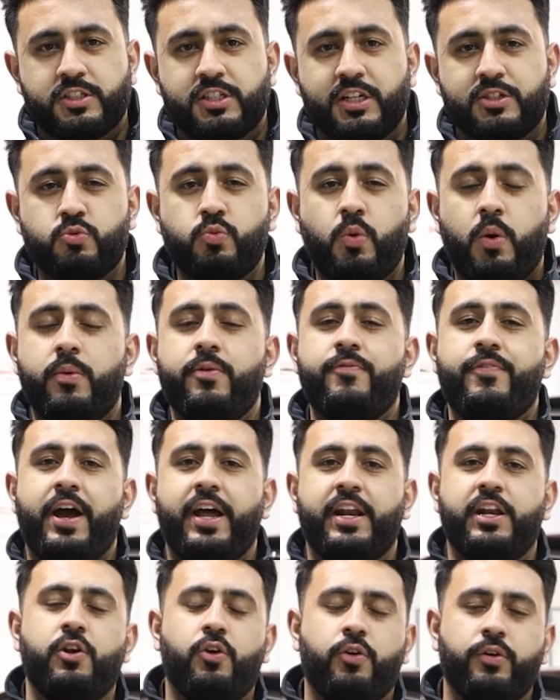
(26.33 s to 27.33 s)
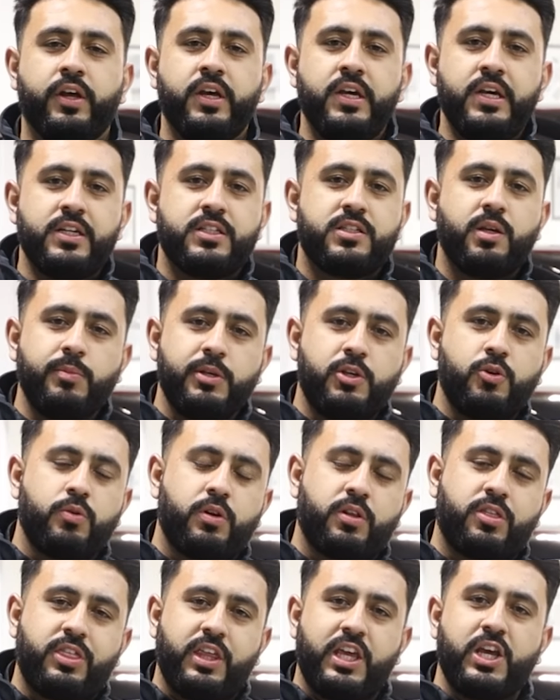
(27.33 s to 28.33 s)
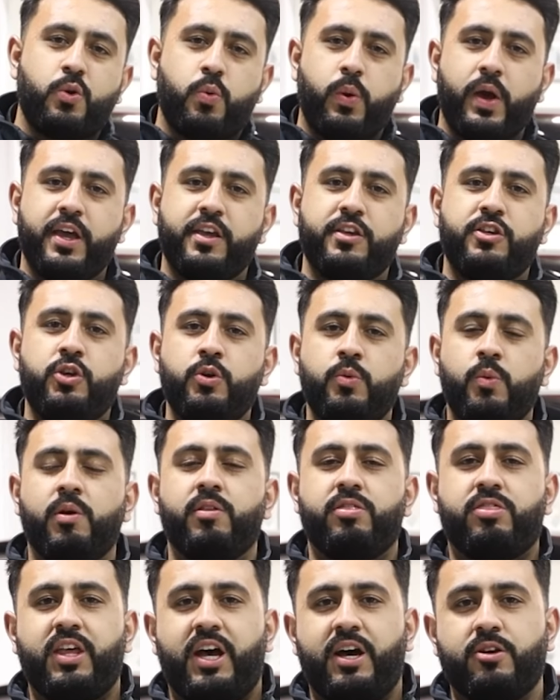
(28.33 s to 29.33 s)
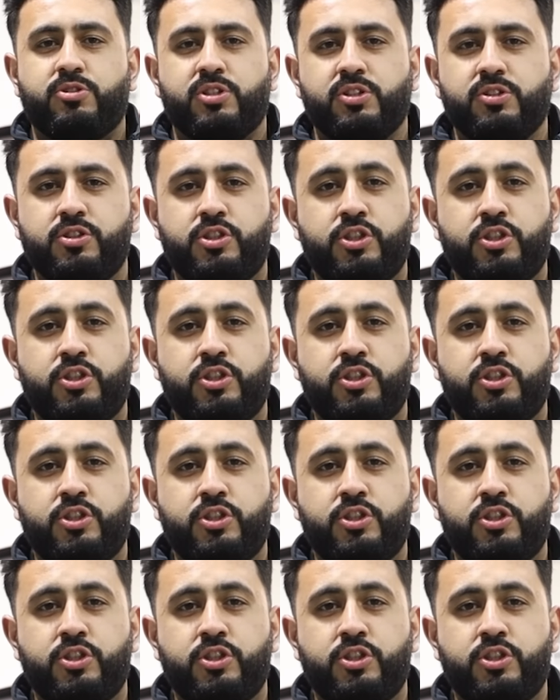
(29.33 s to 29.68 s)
So that's why we've added on something called a Thinkware U1000